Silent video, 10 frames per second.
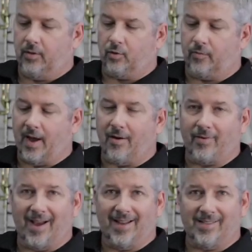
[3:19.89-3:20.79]
Those
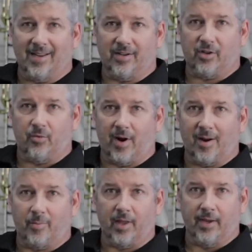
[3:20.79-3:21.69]
valve guides get it to the
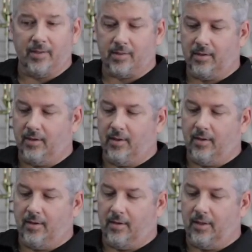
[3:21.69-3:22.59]
right place.
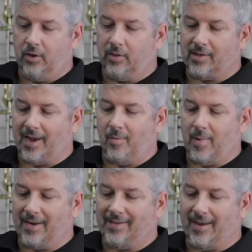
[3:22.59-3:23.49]
then you can tighten it
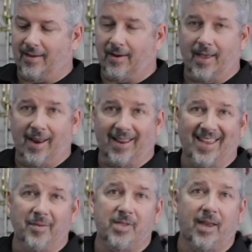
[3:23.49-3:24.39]
back down and it
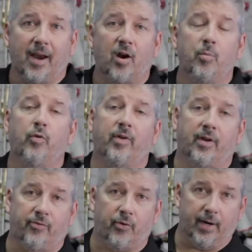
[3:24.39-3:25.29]
keeps the air
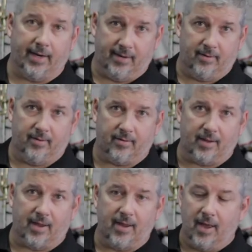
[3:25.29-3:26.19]
moving free.
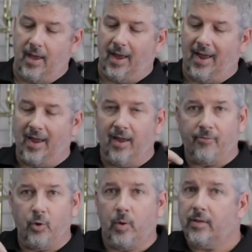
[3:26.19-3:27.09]
Okay?
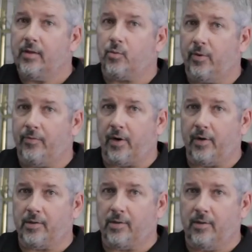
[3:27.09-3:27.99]
If you get this
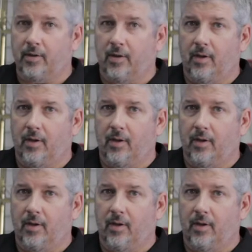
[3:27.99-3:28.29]
reversed,